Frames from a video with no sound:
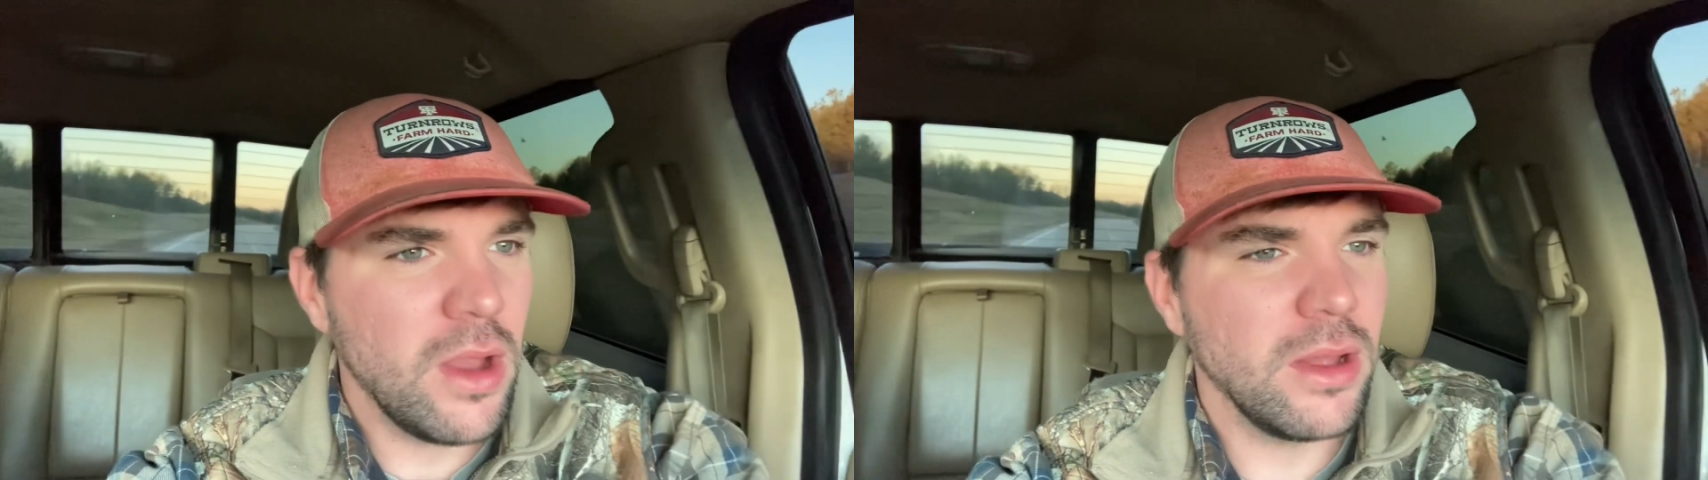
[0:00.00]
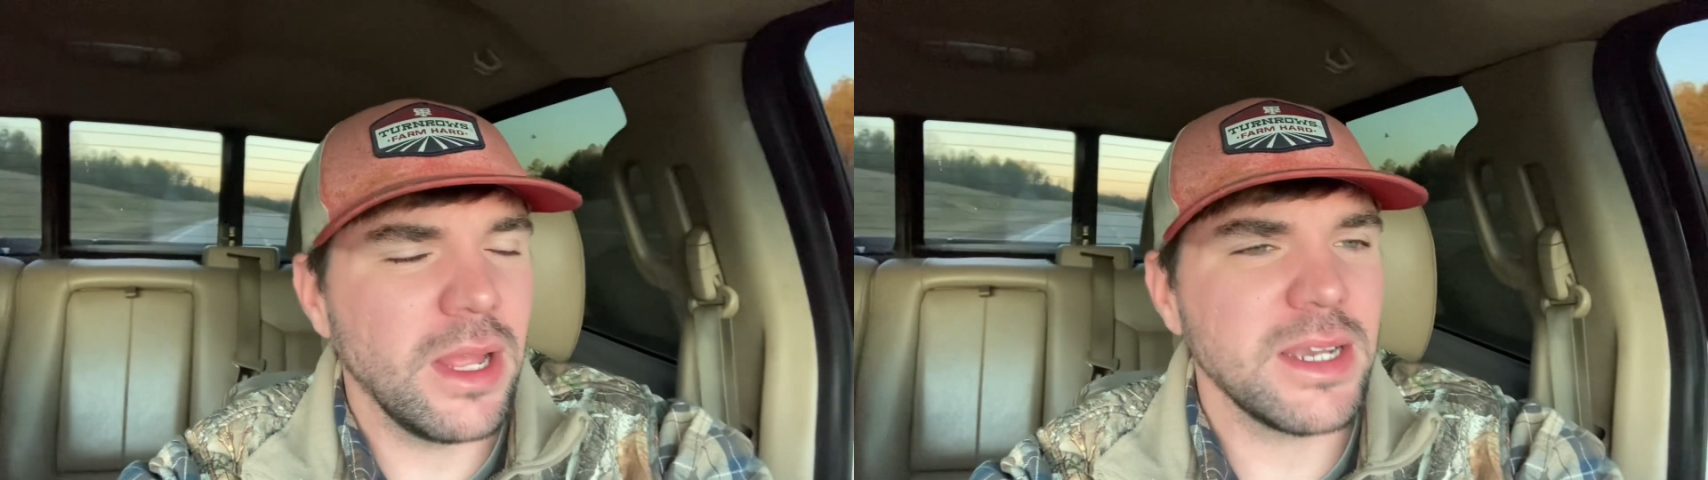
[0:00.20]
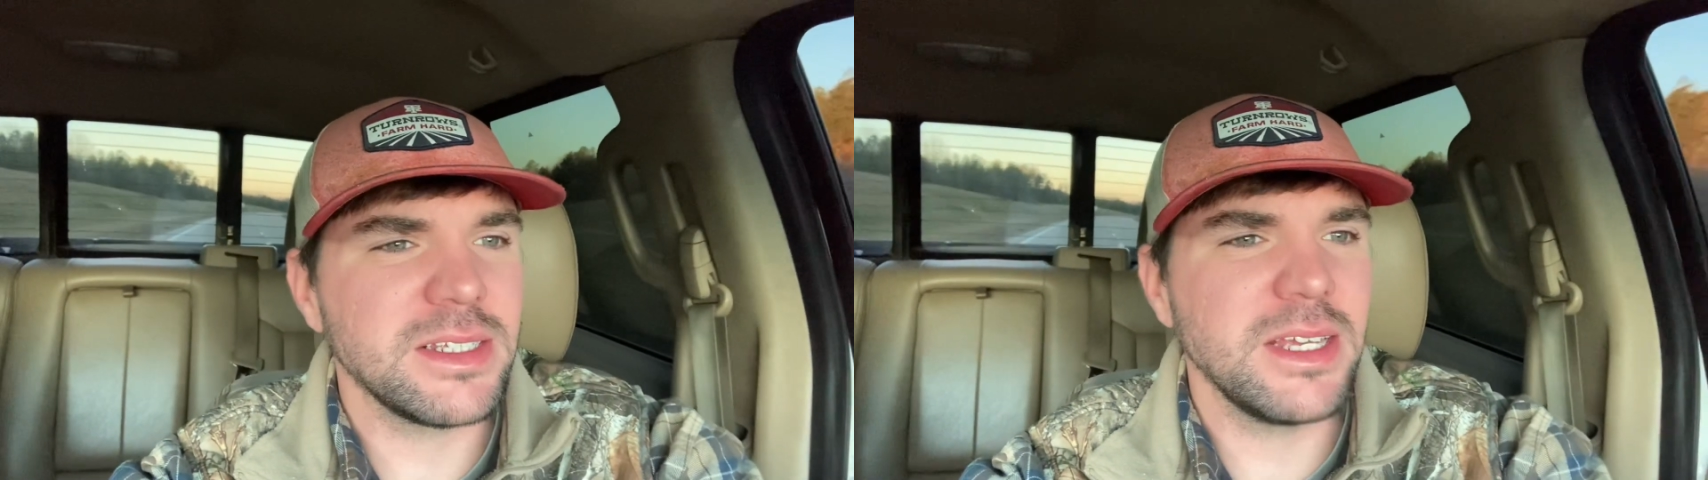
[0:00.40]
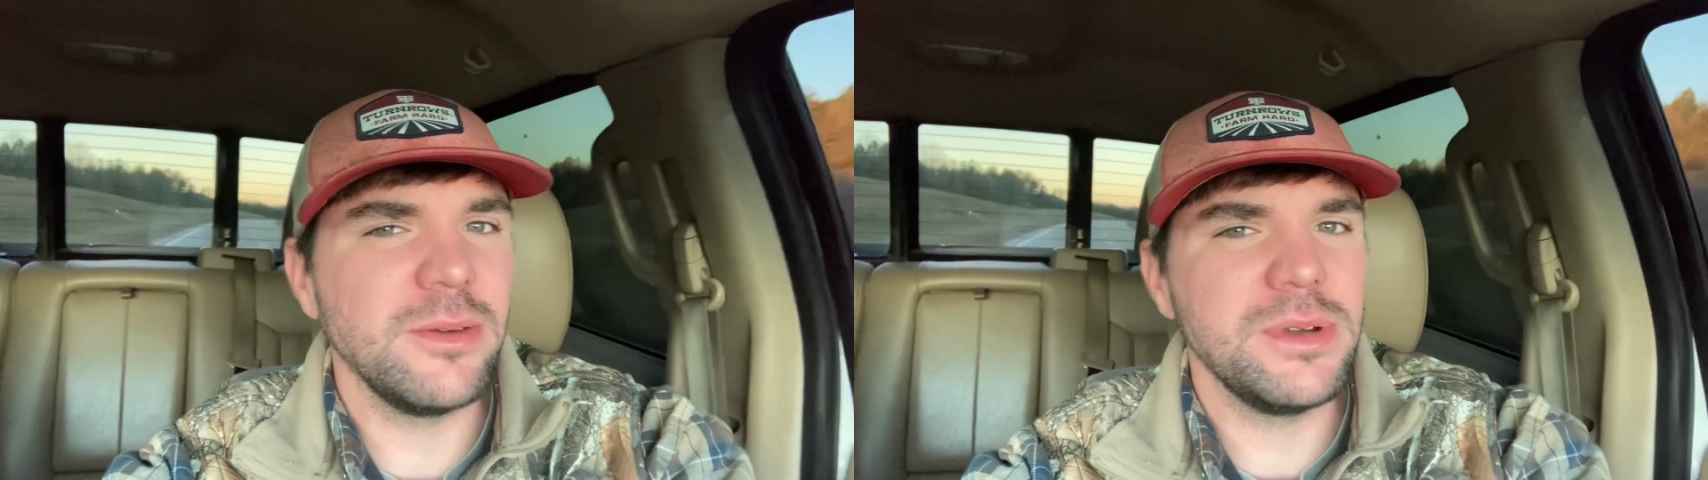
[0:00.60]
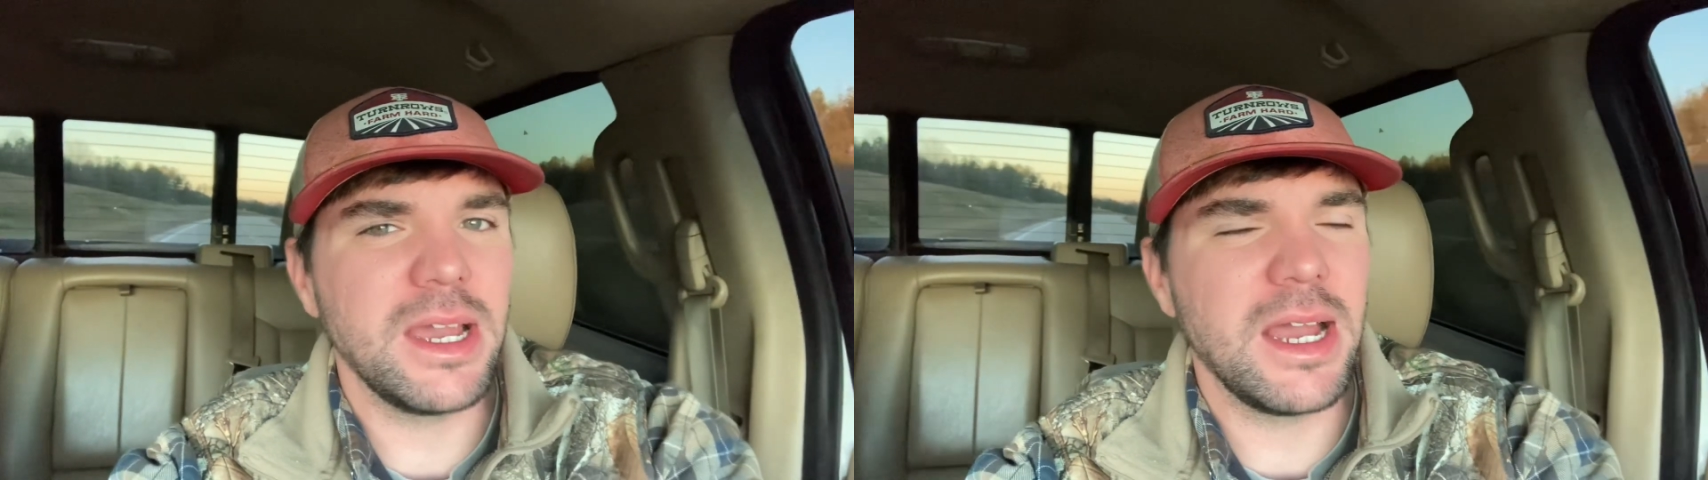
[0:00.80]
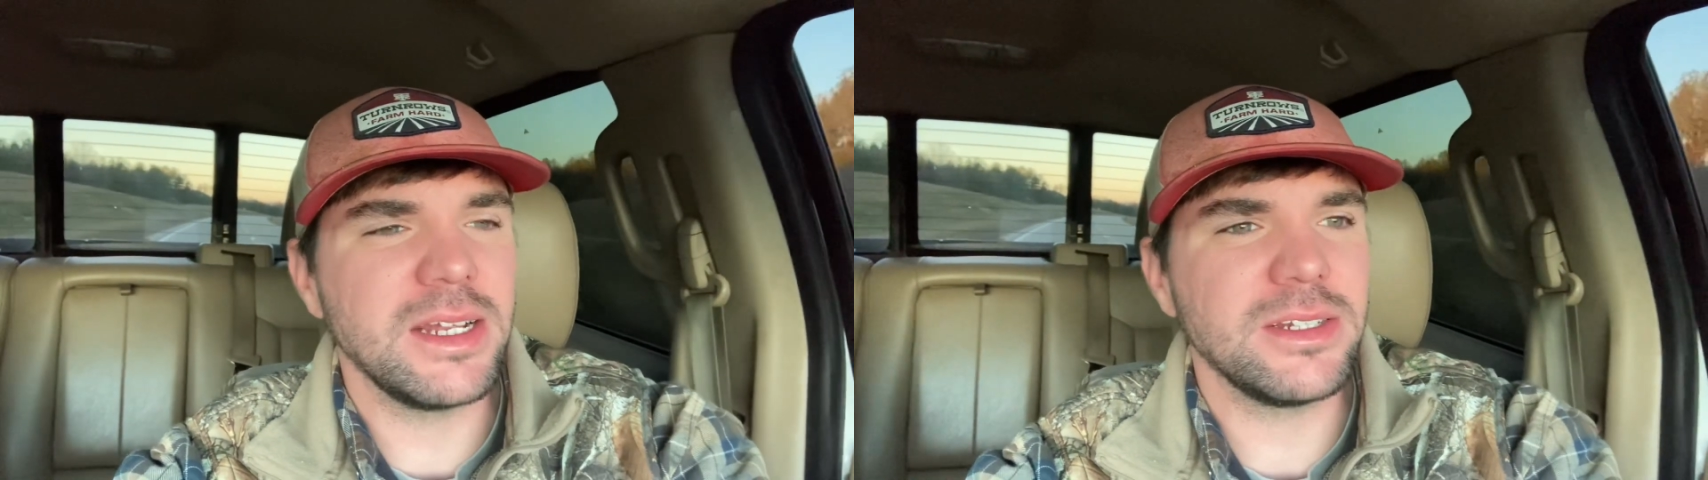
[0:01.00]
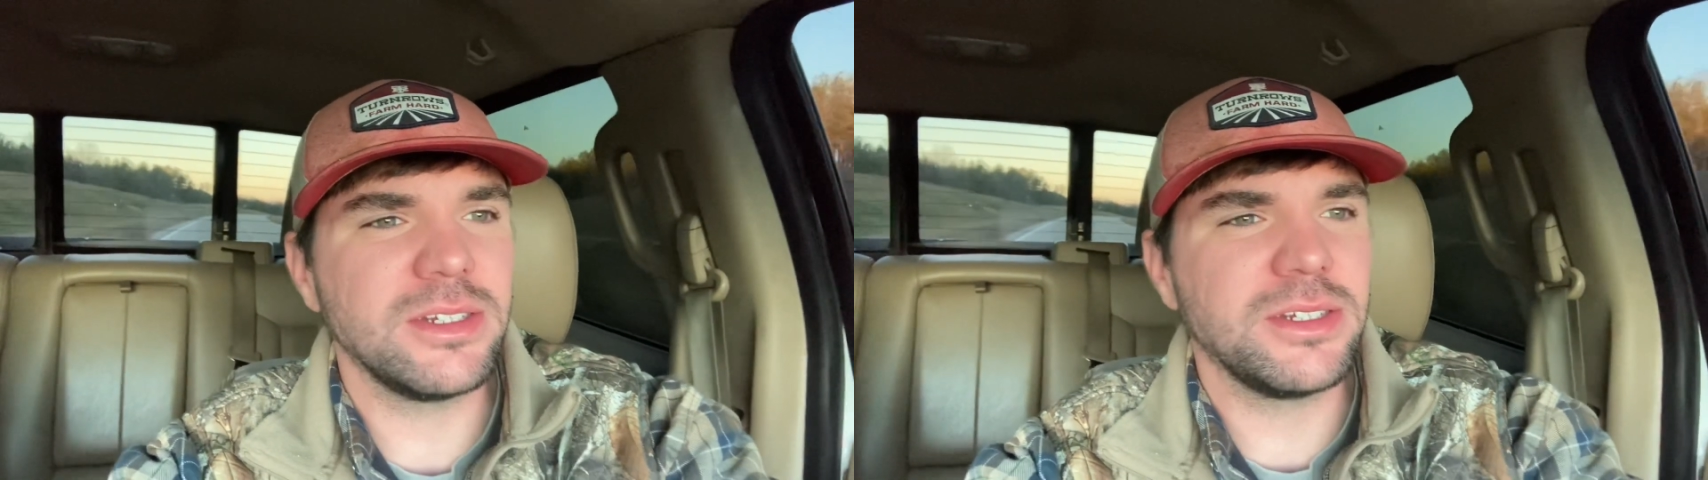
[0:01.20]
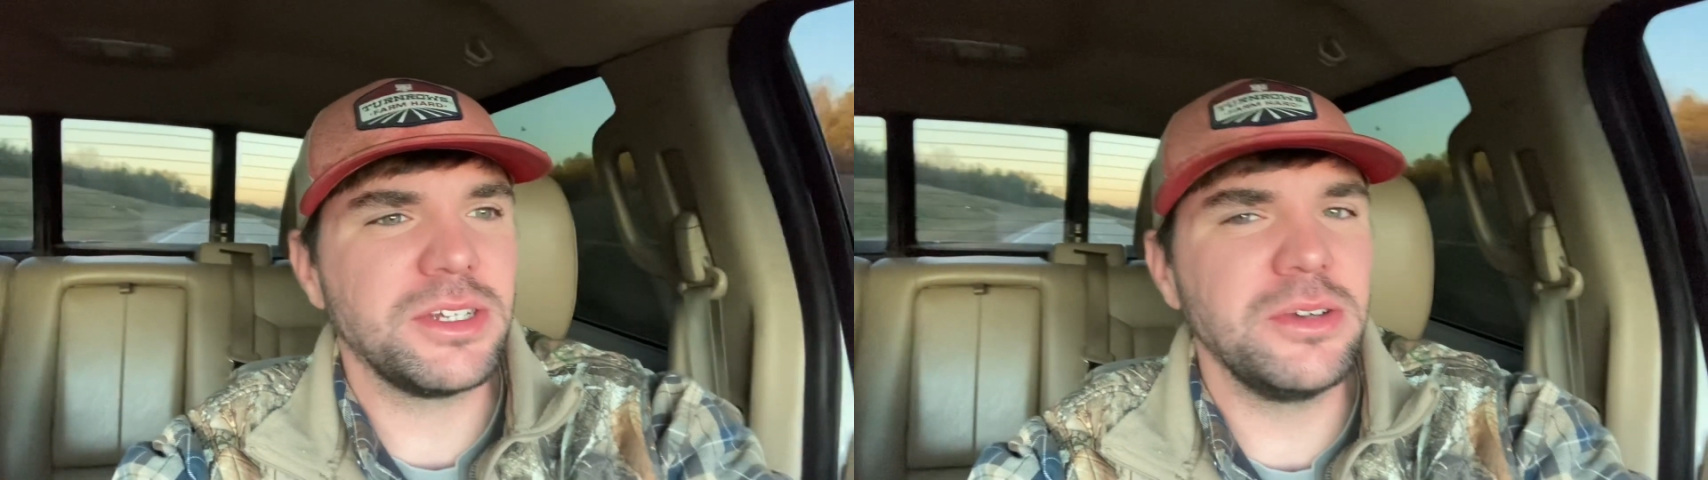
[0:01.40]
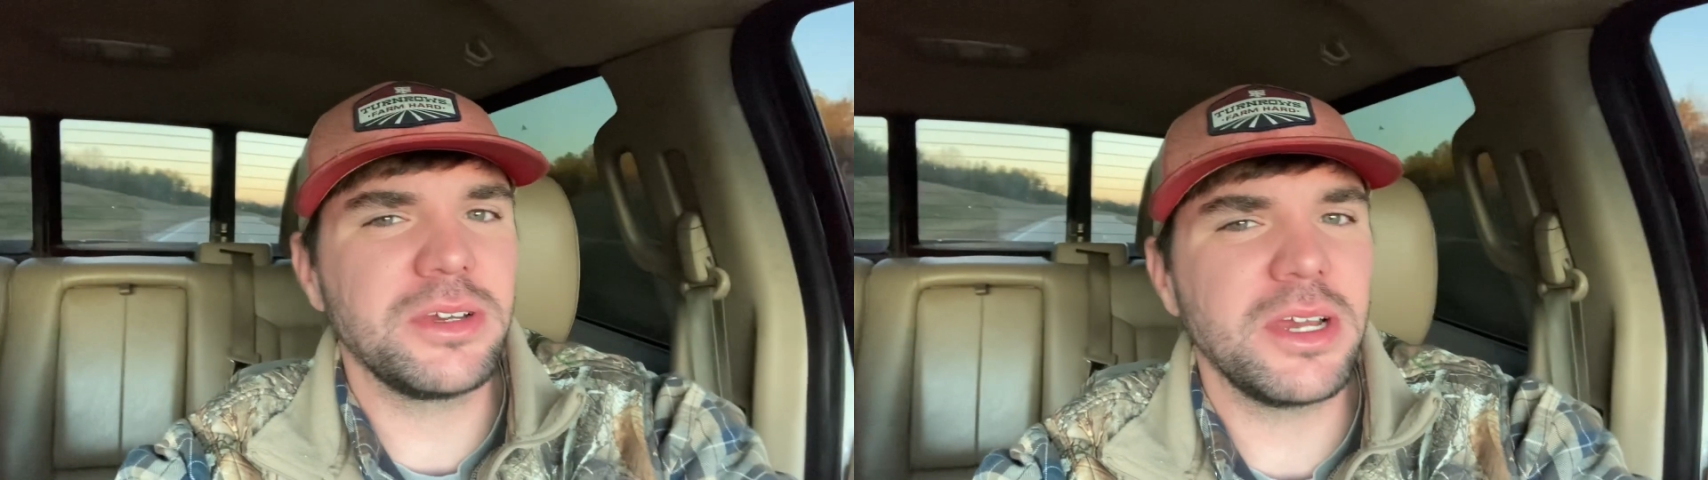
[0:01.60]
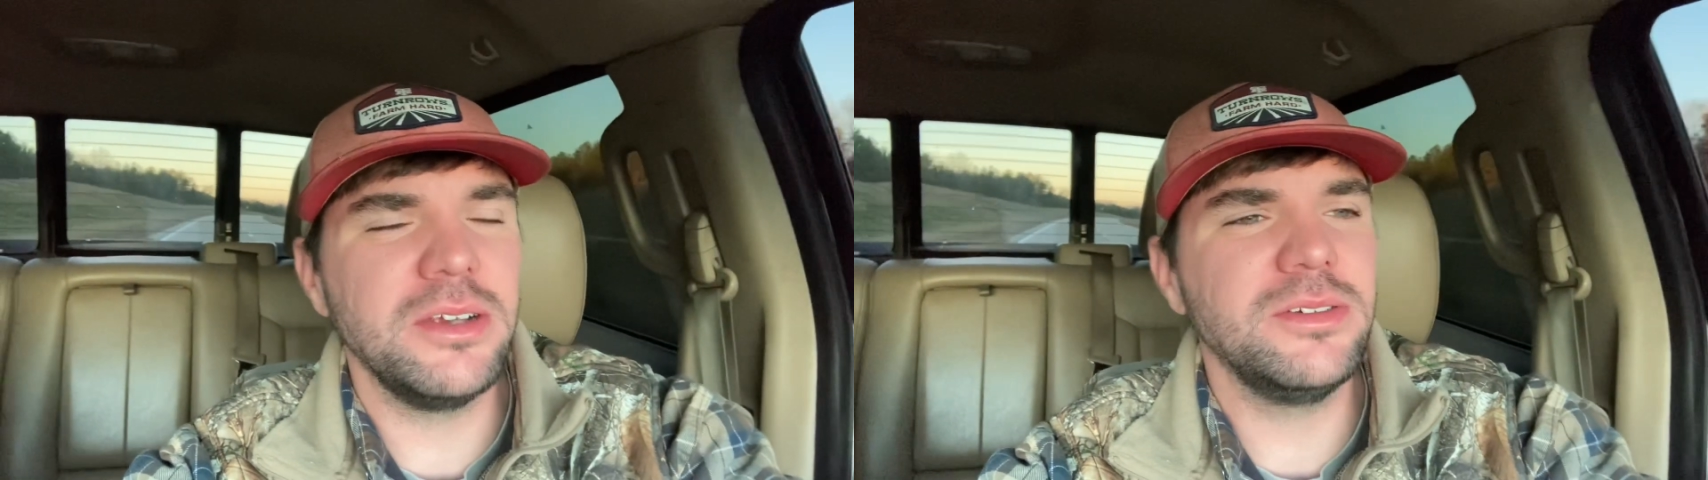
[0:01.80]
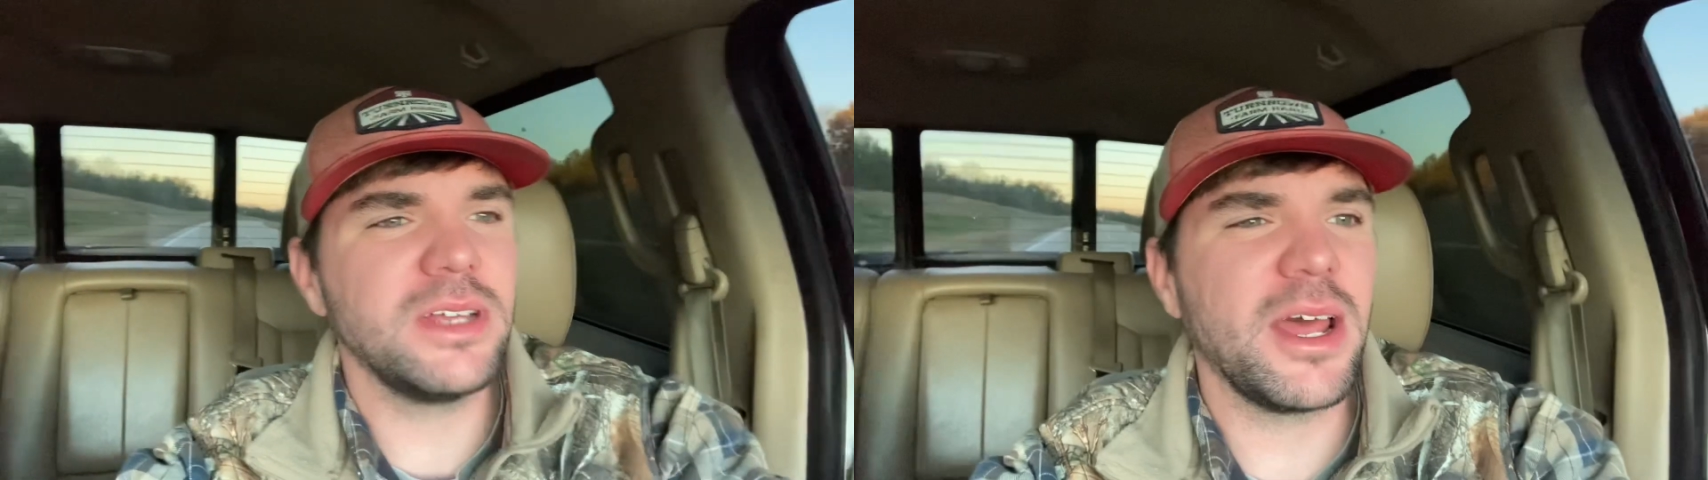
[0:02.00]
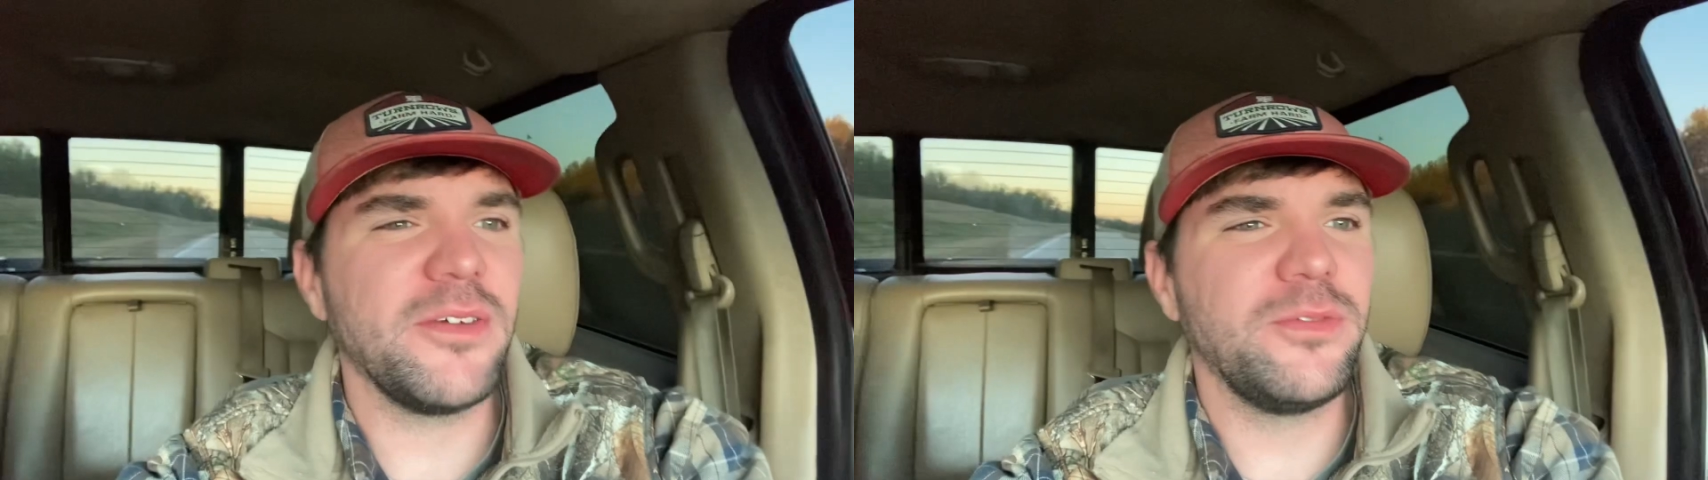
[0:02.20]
like I said, we got 2 coons out of